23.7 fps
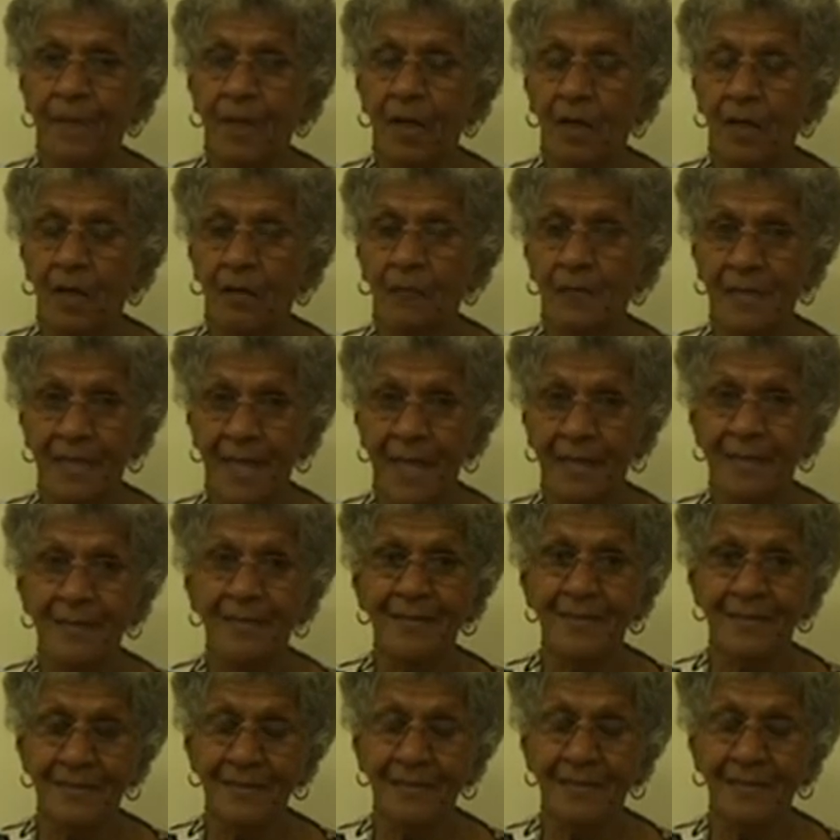I was
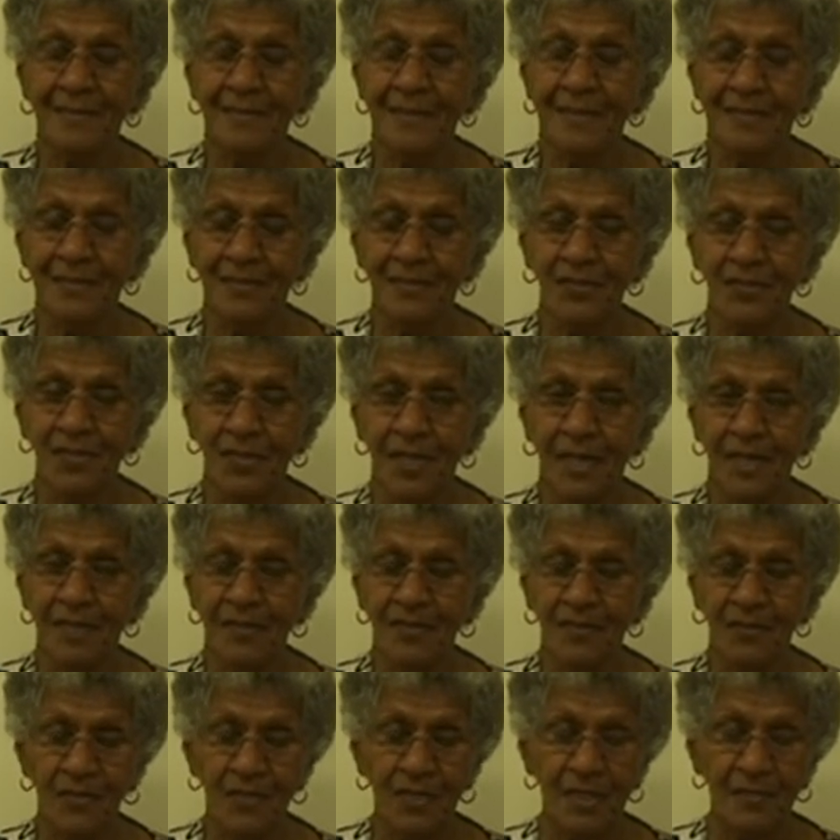still at the
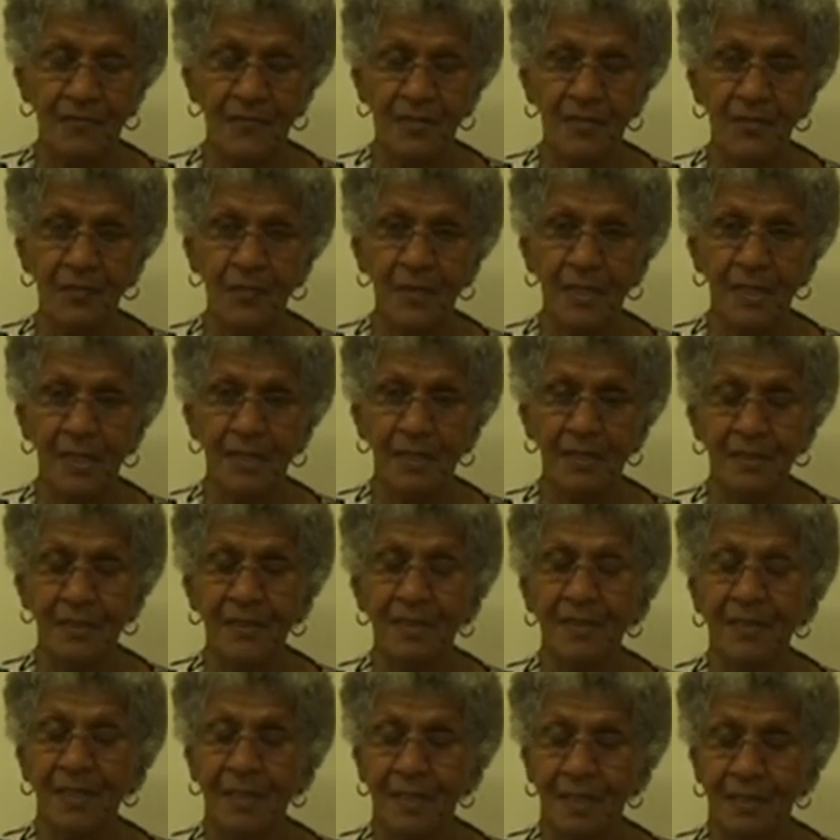exchange. I was there for 20
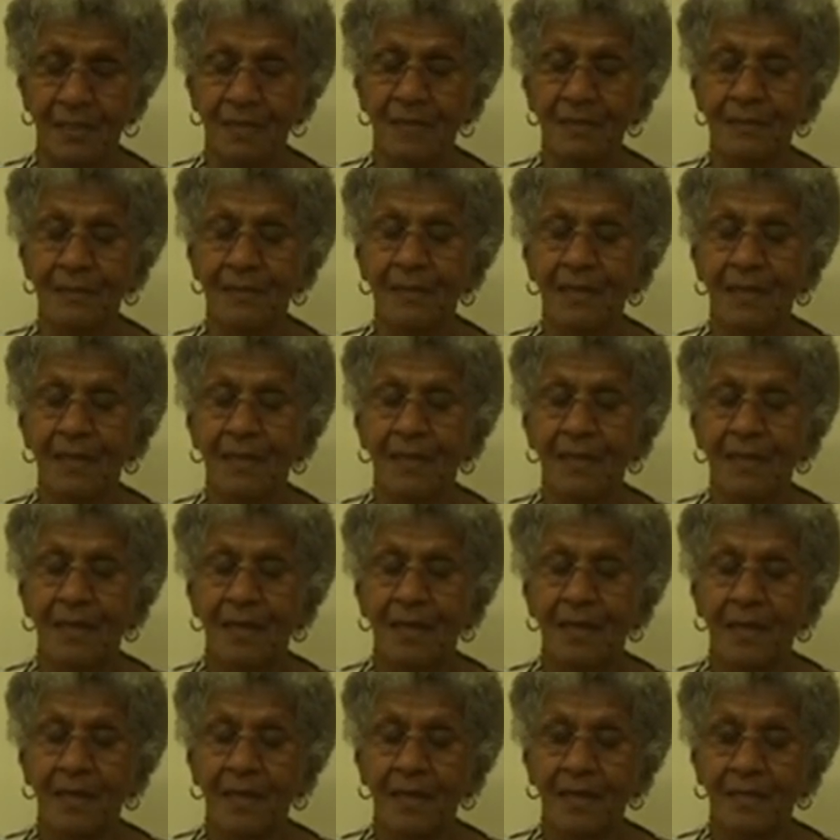years,
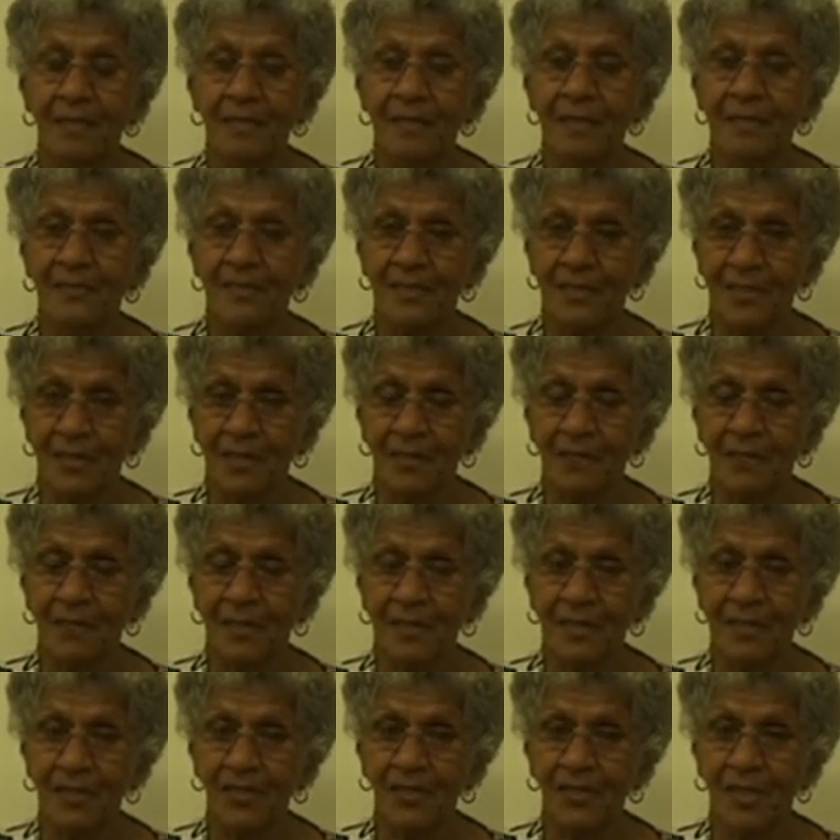and that's a
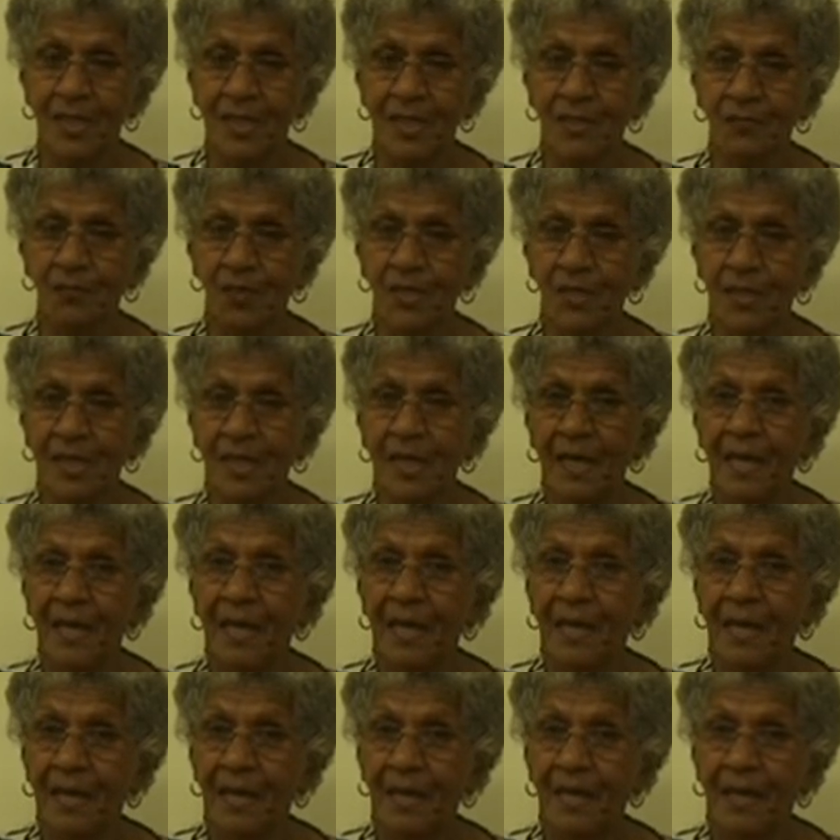telephone exchange where
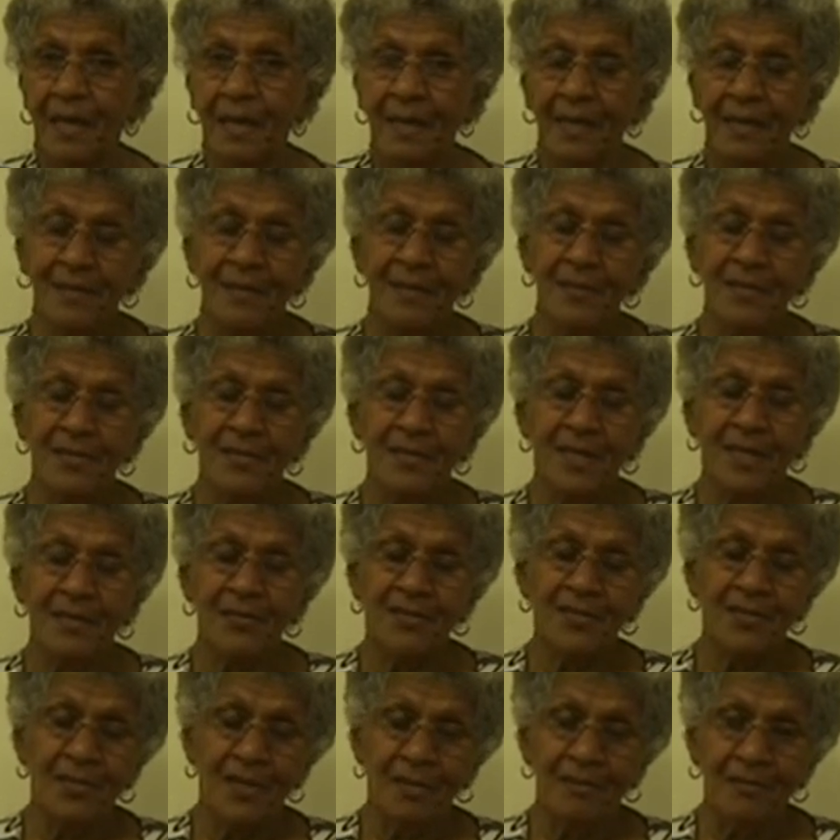in these
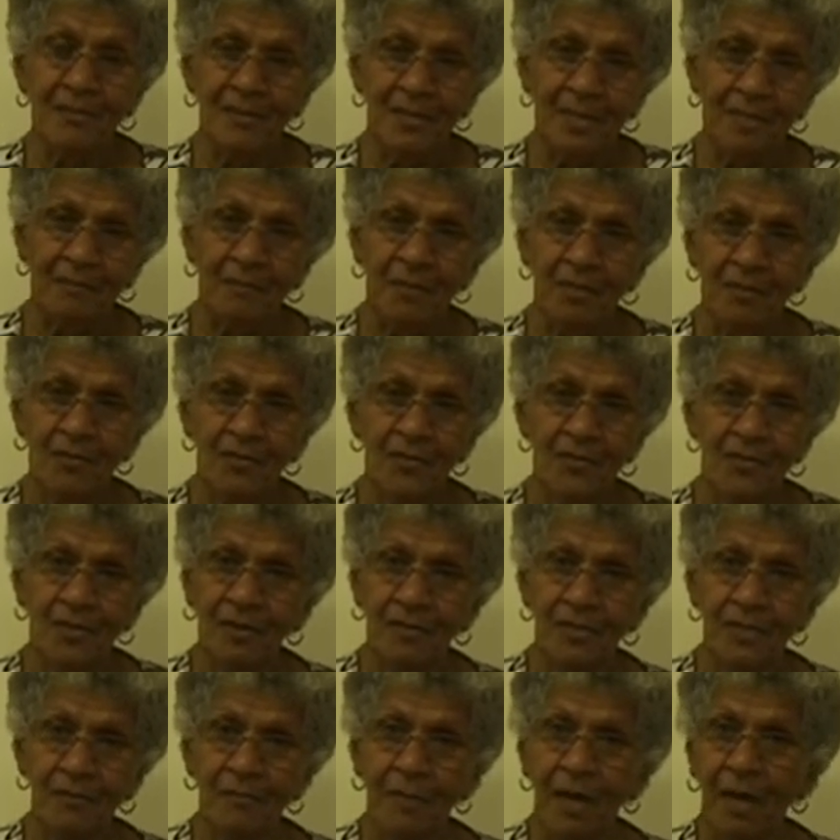days you don't need it because you've
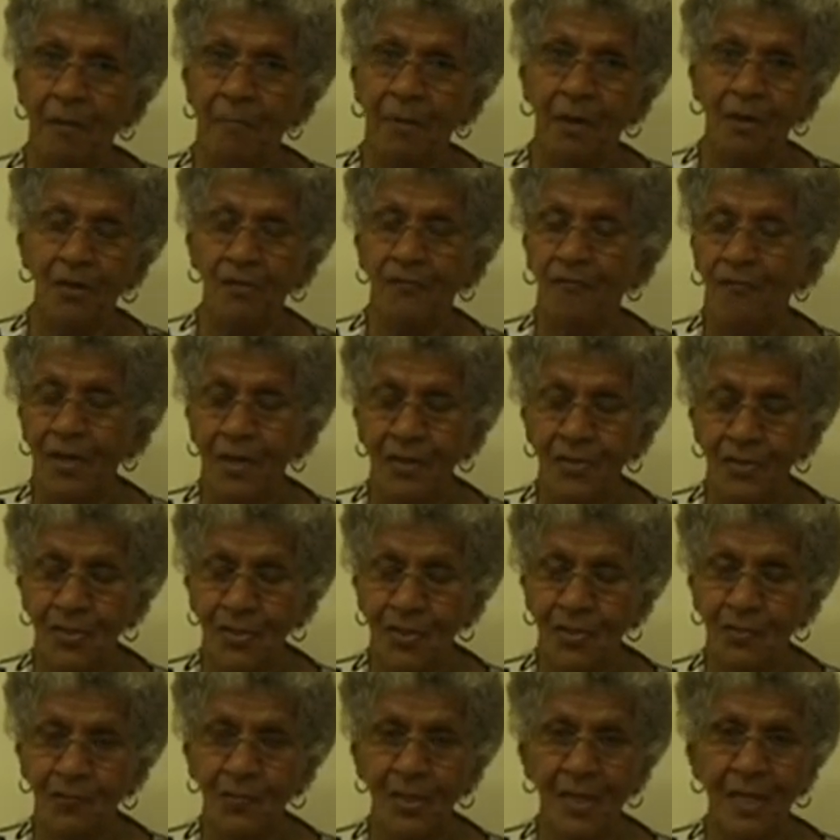got your mobile phones,
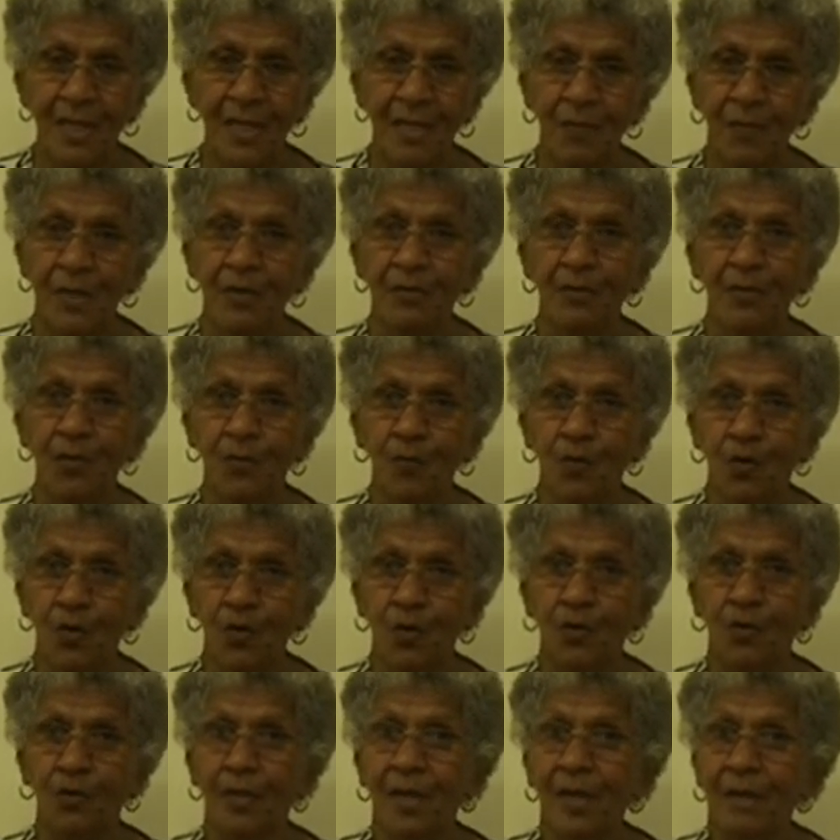you can ring anywhere in the
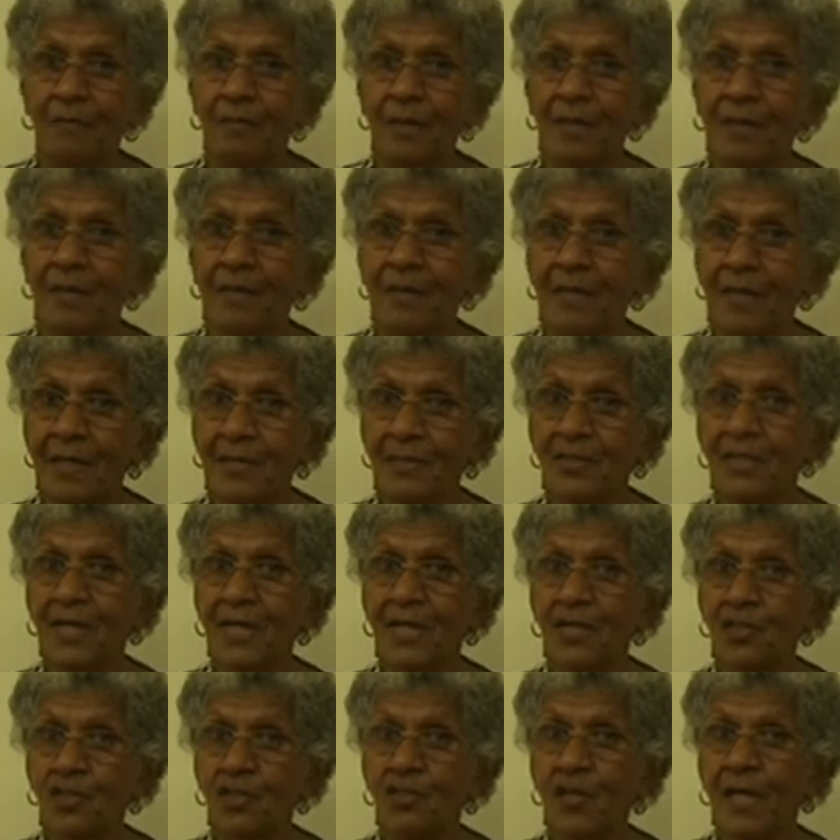world, but in those
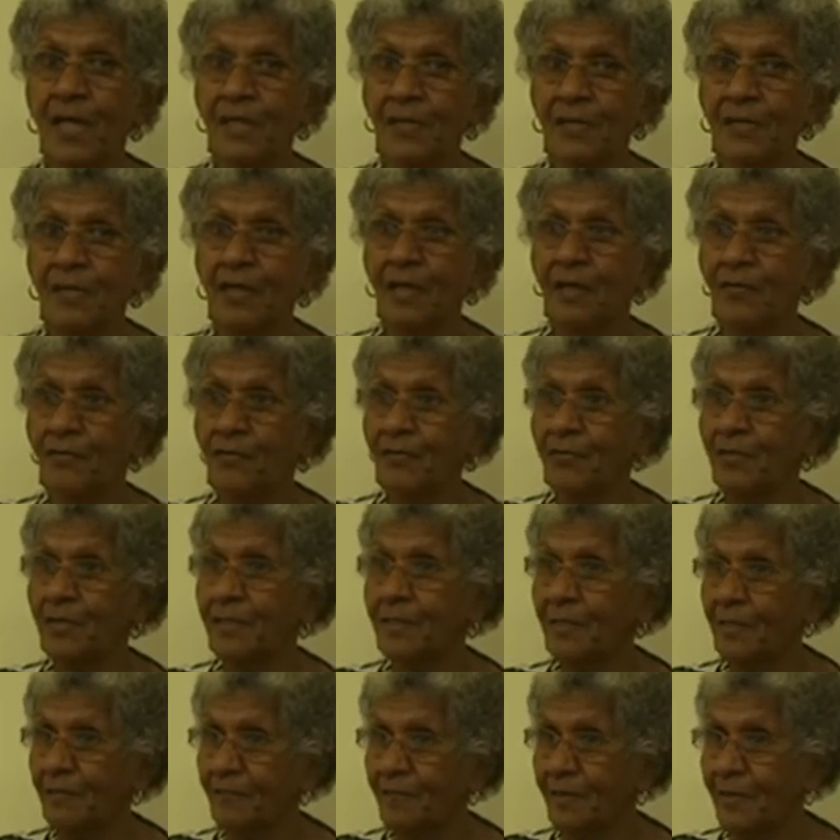days you had to go through the
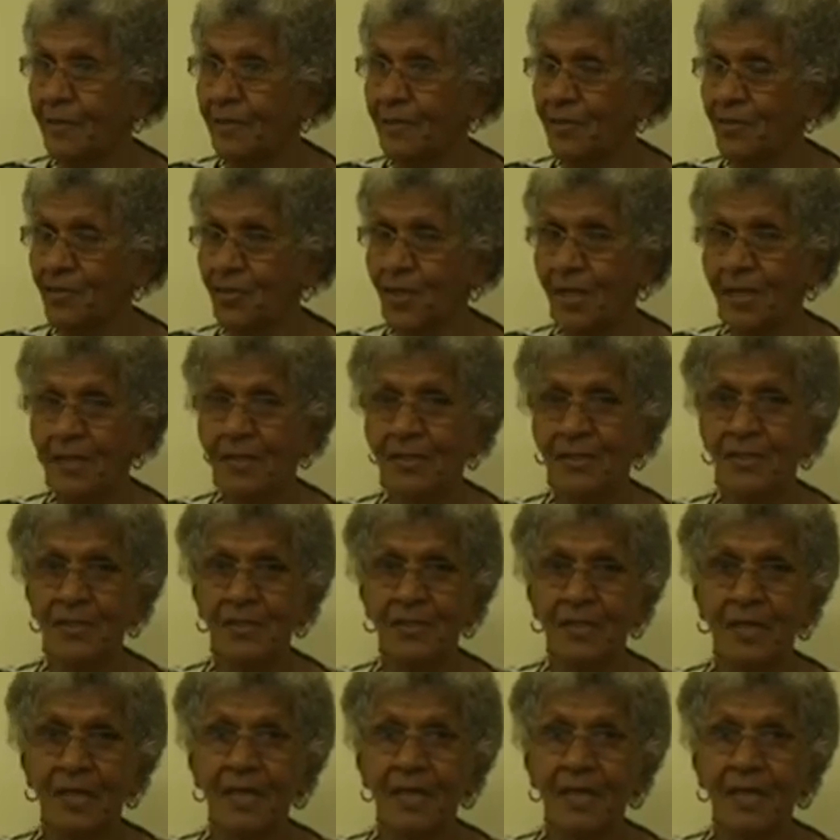telephone exchange,